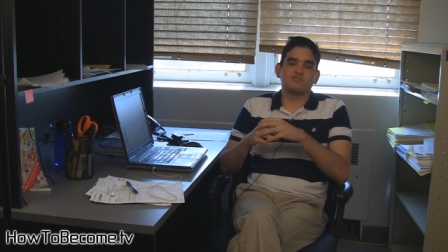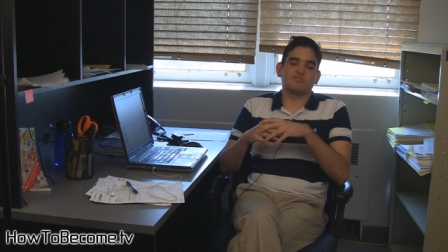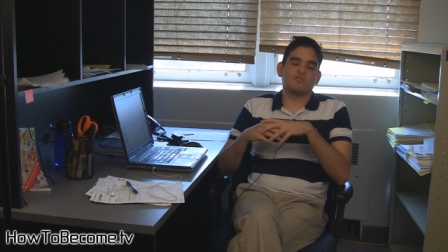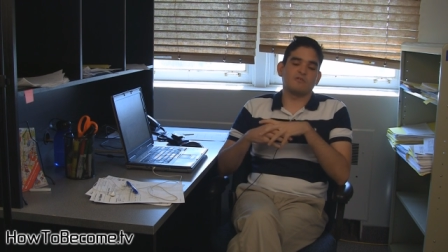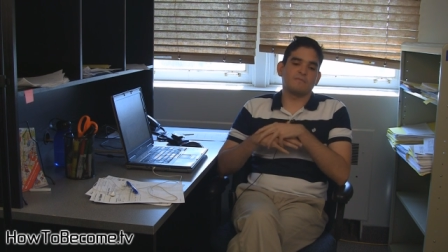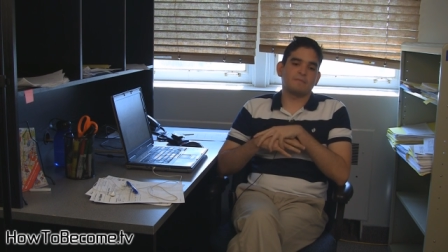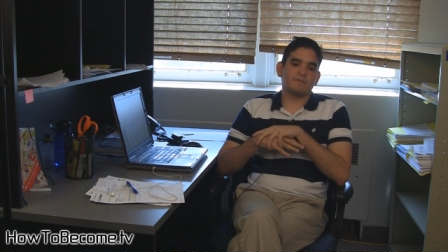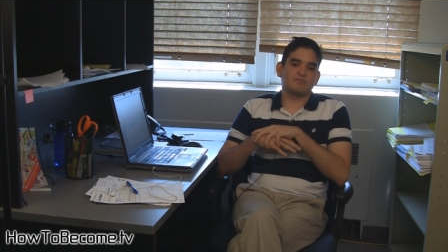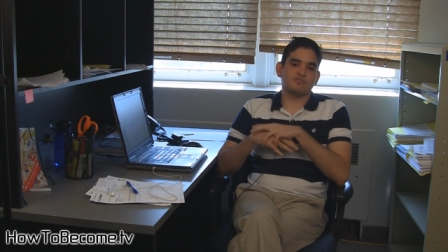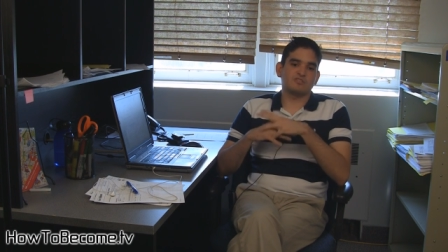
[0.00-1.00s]
So,
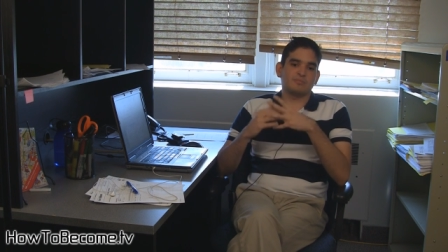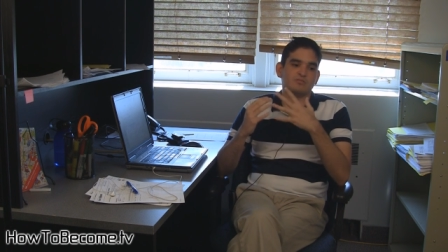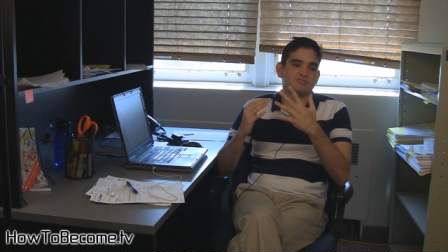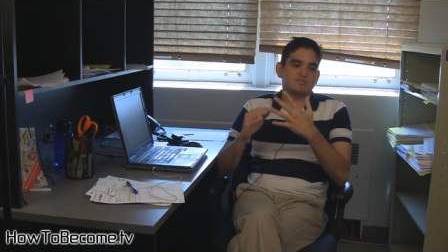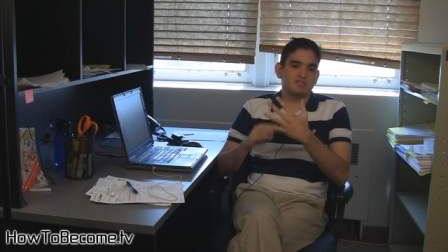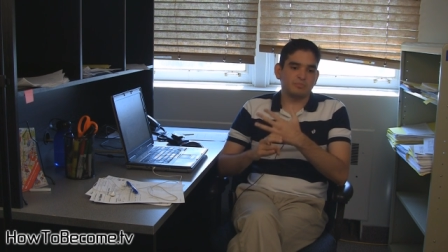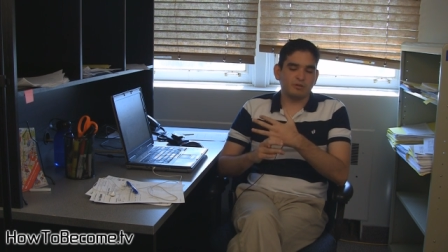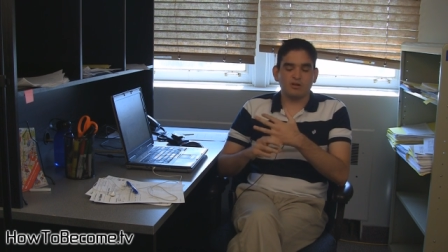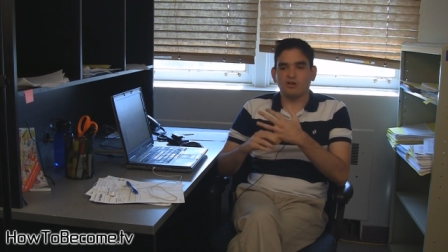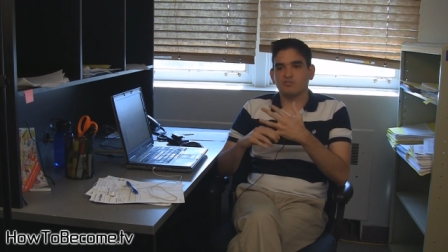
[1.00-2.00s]
for example, C
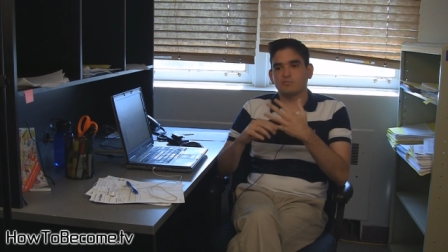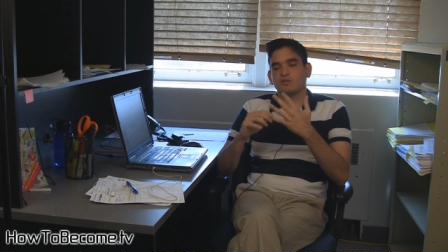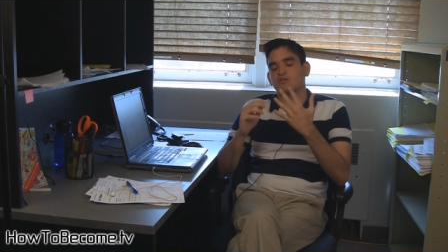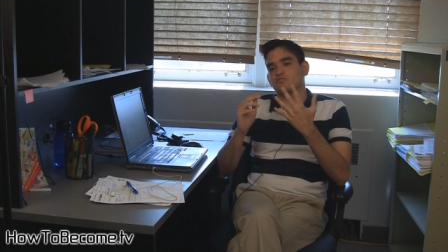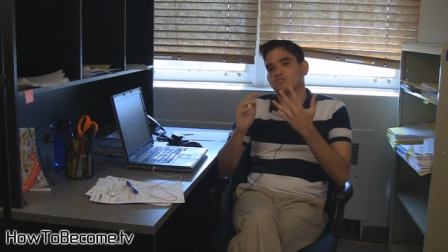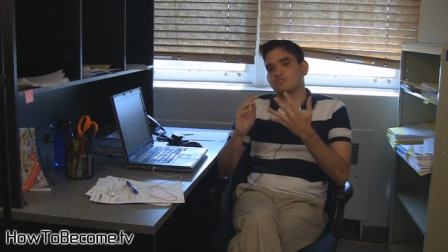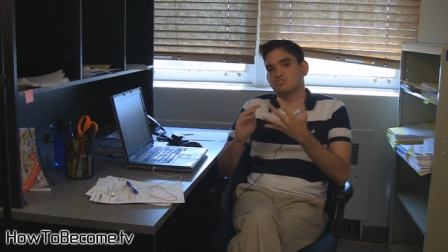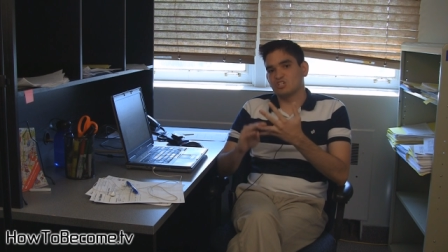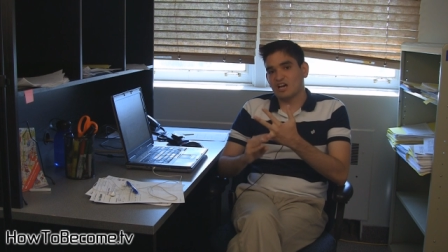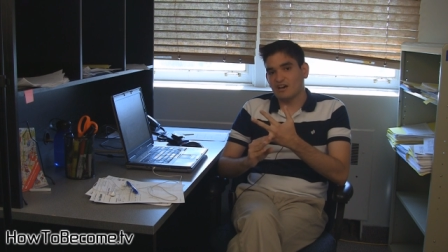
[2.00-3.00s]
plus plus
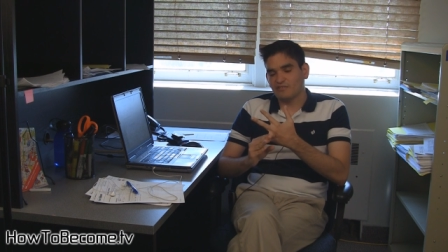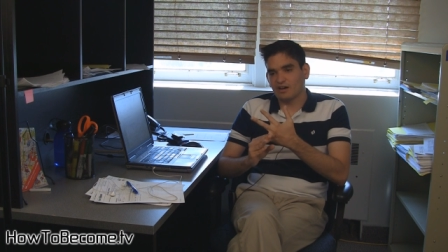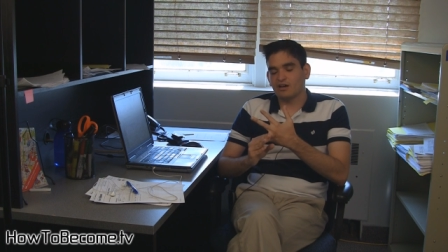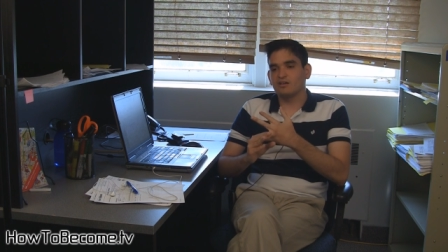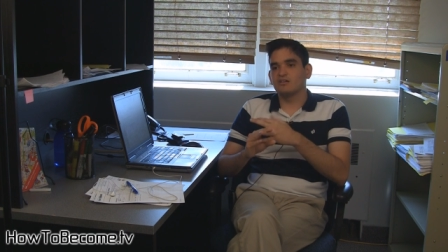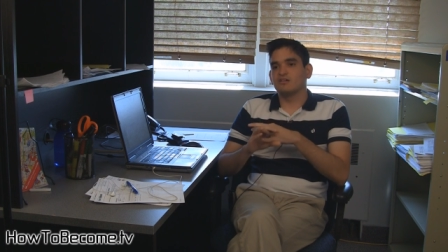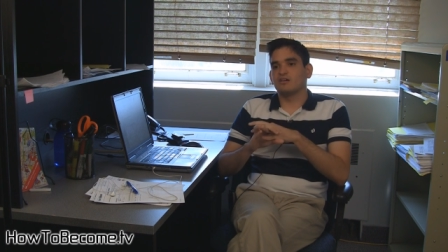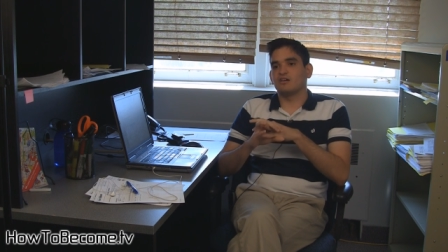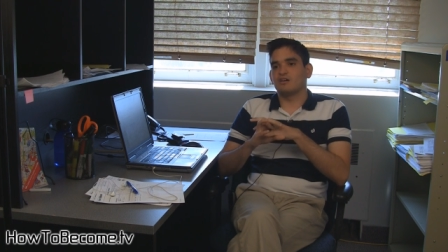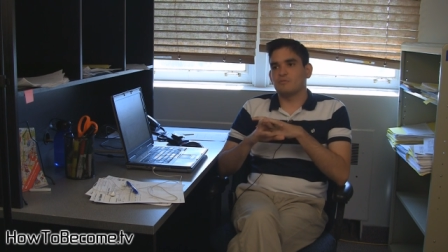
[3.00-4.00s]
and Java
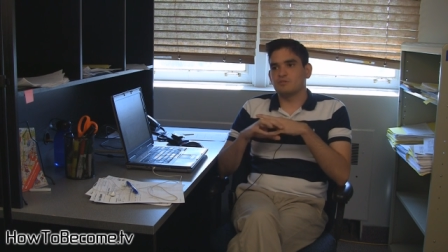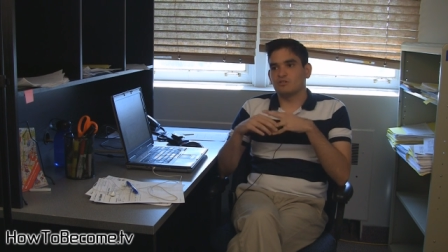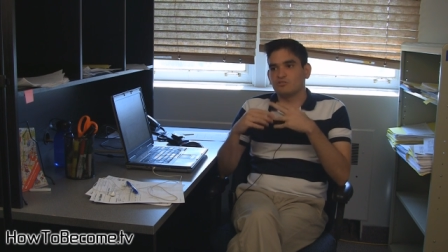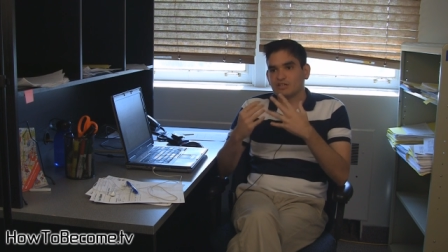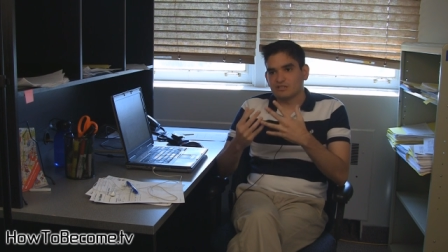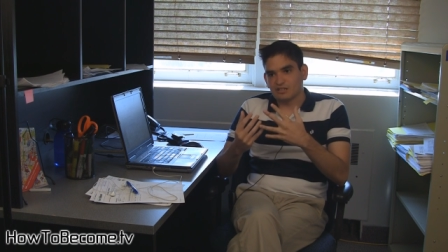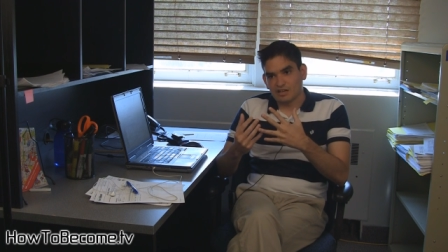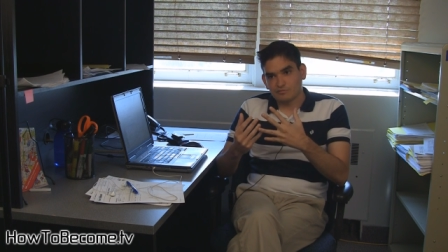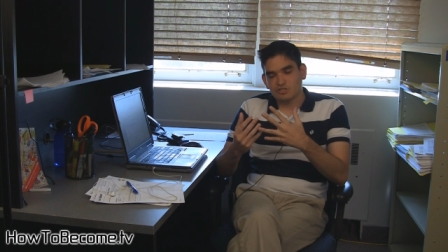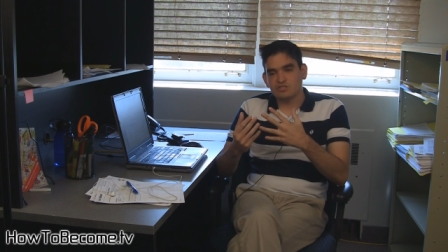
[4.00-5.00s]
are object-oriented
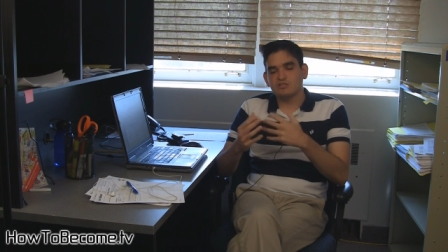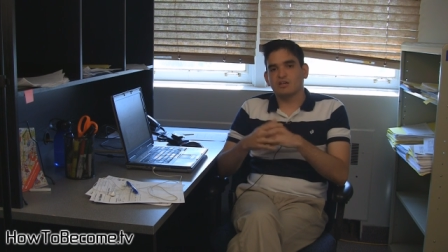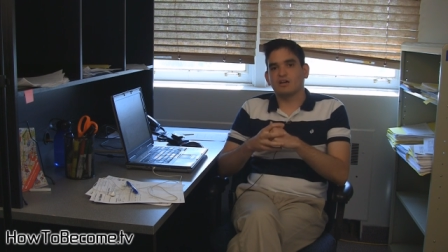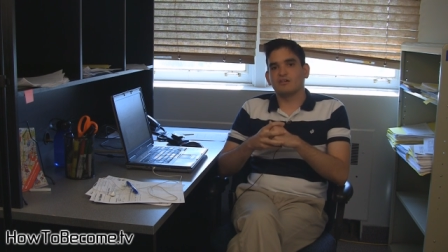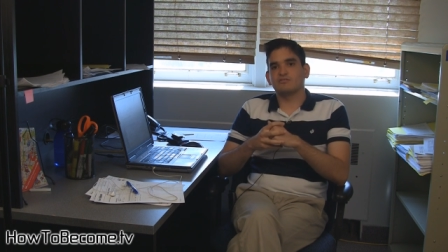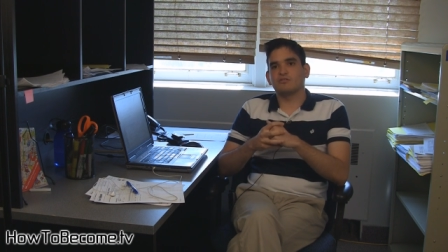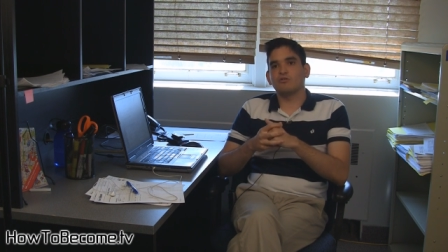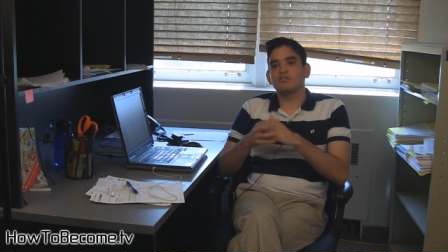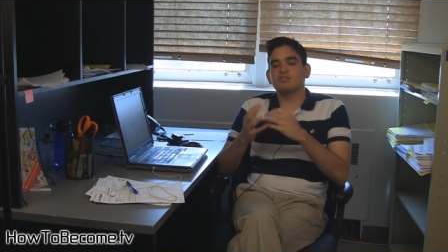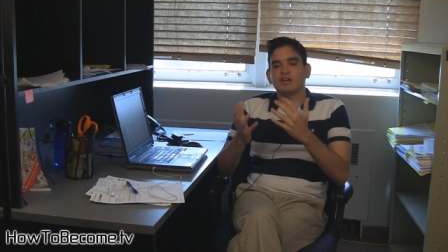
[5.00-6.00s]
languages. Uh,
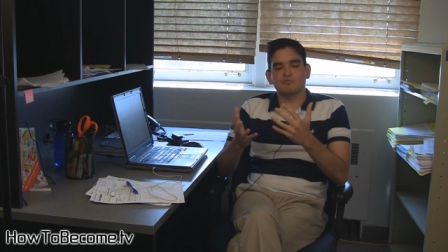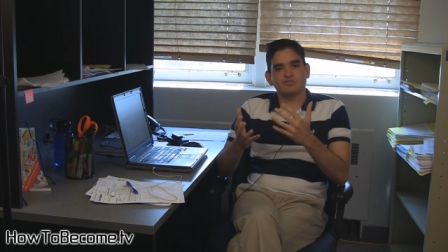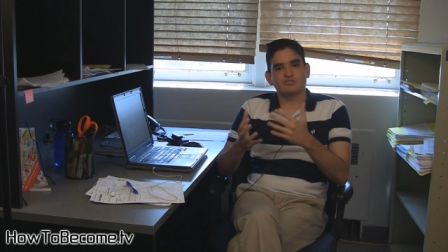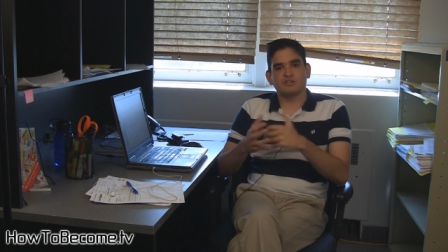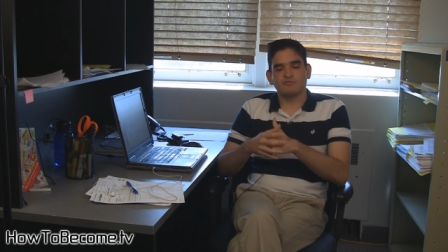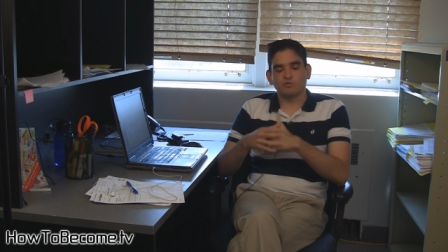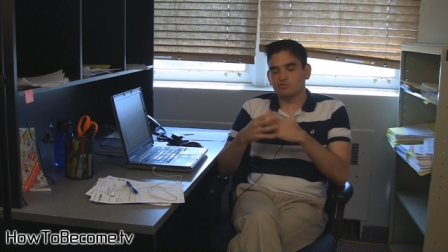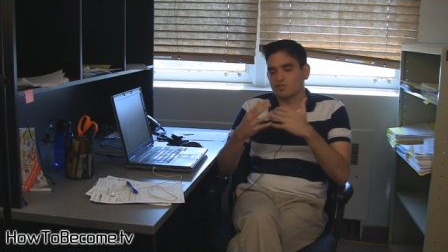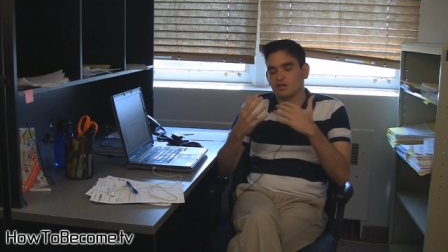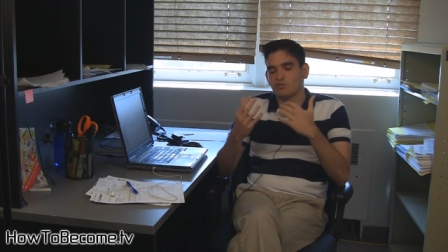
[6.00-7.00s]
older languages like
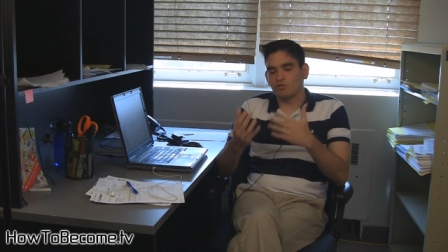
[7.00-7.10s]
Fortran and